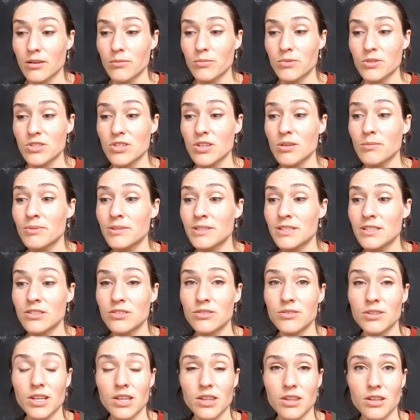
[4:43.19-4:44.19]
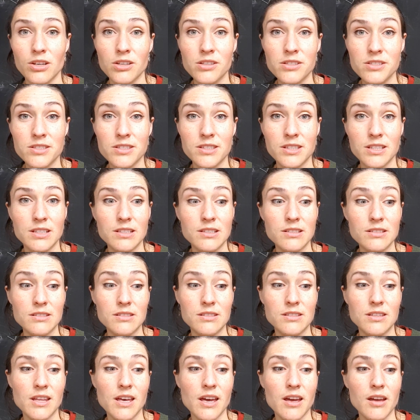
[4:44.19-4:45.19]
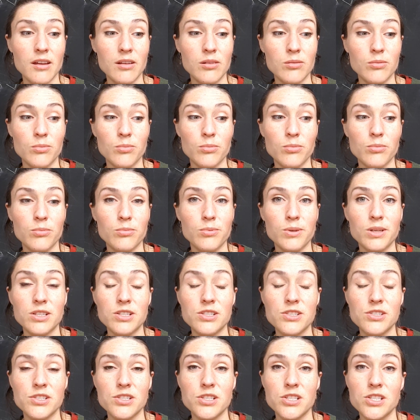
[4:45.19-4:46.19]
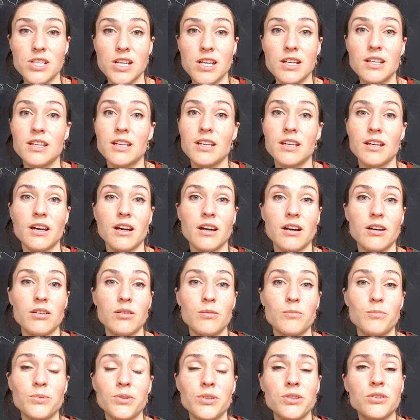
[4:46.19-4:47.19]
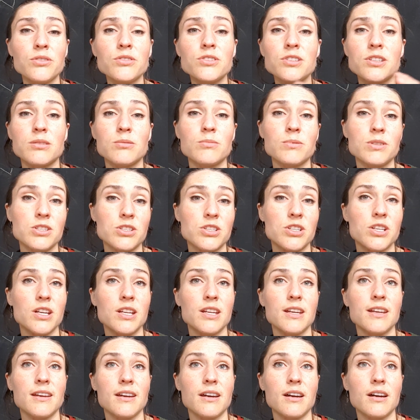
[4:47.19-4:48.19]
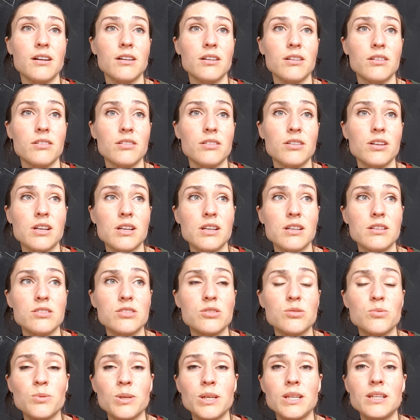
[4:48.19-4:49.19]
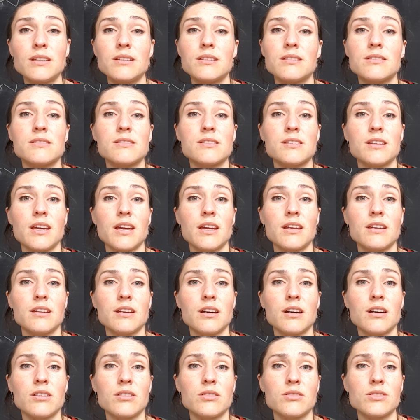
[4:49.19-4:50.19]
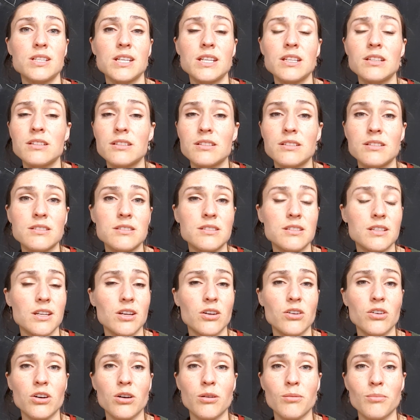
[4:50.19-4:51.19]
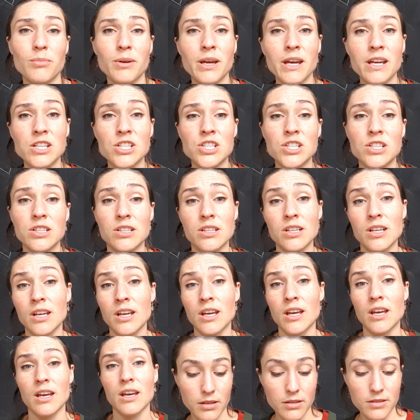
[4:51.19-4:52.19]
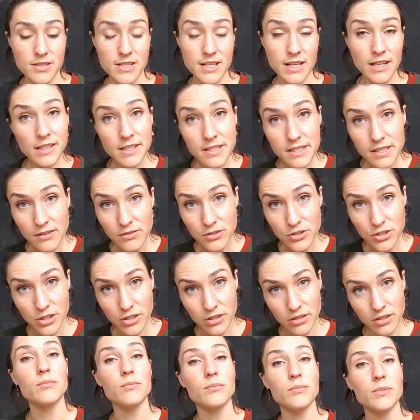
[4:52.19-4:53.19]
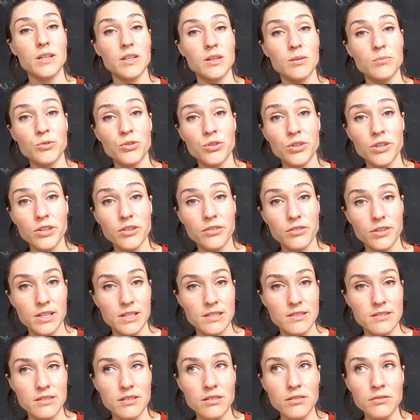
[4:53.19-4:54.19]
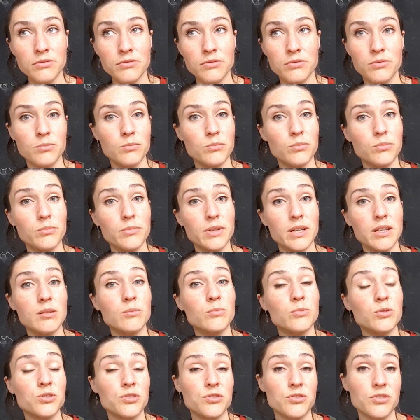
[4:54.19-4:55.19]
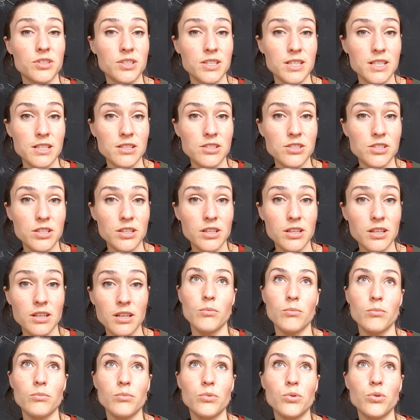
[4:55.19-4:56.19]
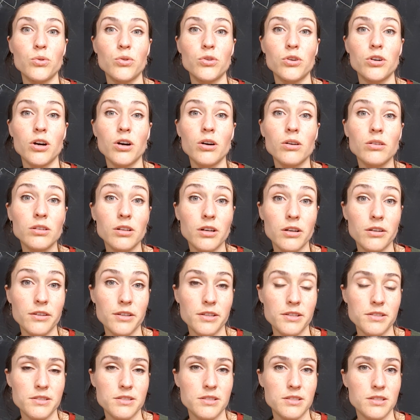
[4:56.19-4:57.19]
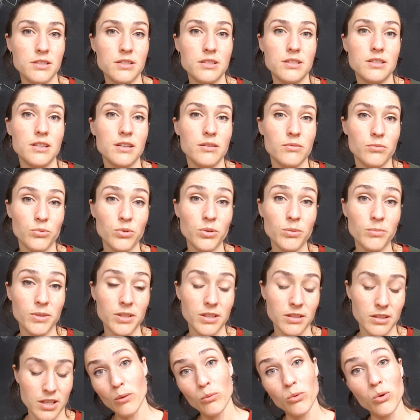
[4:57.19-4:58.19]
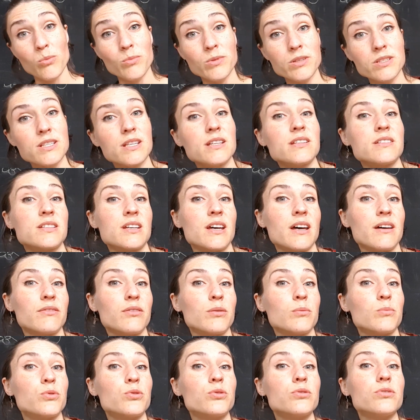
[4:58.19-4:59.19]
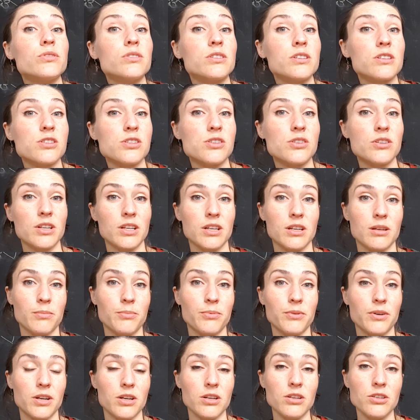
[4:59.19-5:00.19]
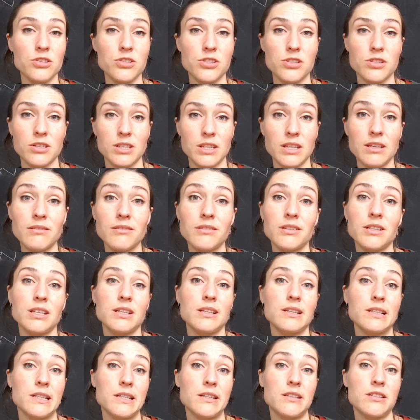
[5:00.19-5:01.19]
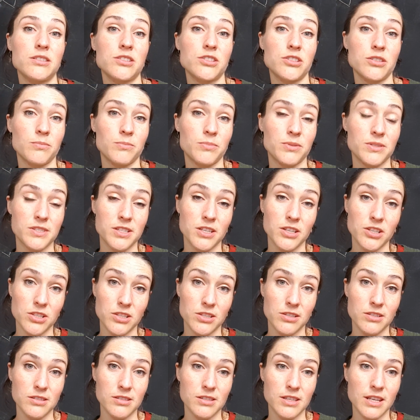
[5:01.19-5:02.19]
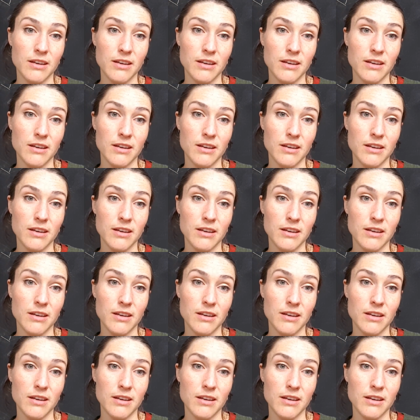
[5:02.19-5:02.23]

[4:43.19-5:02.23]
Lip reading: We're so busy doing those things that we're just shedding our beauty. We're shedding our sweetness and our tenderness and our compassion. Studies have shown men are more aggressive, men are more strategic, more goal-oriented than women. Women tend to have a more nurturing approach, even in leadership positions.